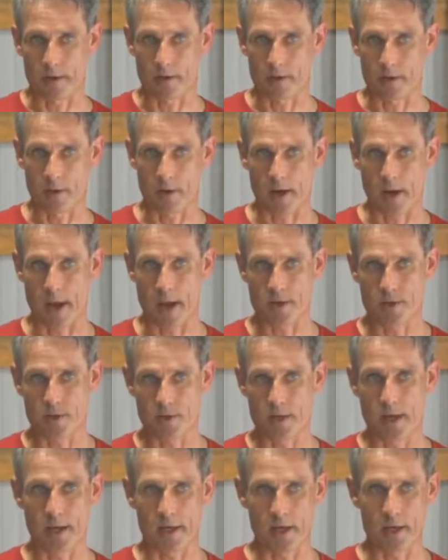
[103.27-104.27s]
So as you
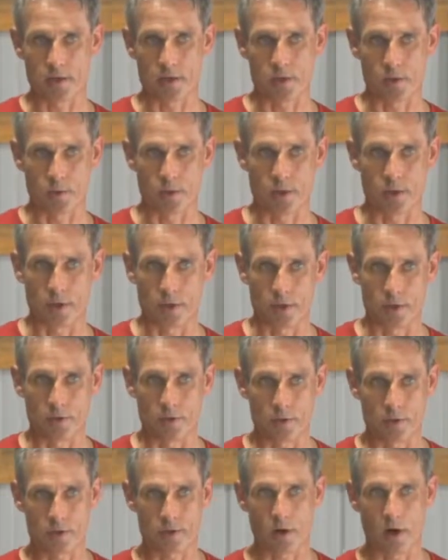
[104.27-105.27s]
get into it,
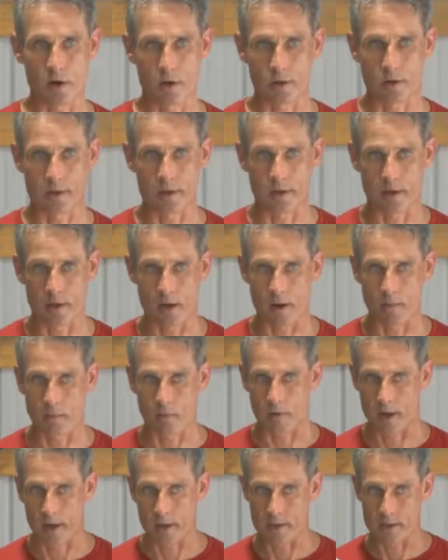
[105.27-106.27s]
you start looking at
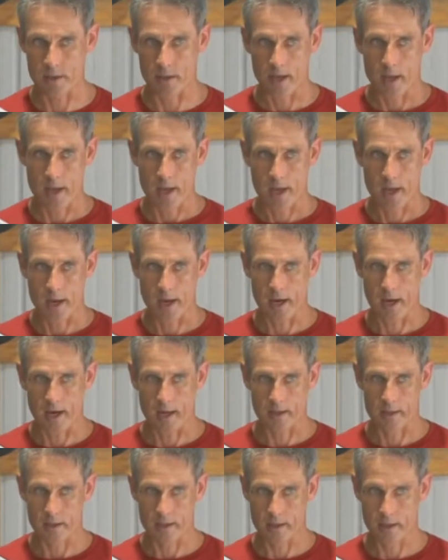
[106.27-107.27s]
upgrades.
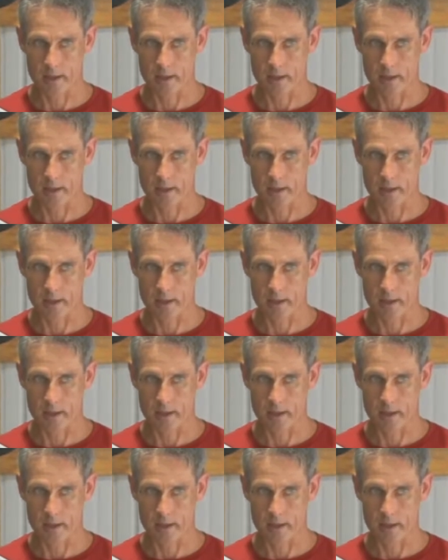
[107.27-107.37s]
And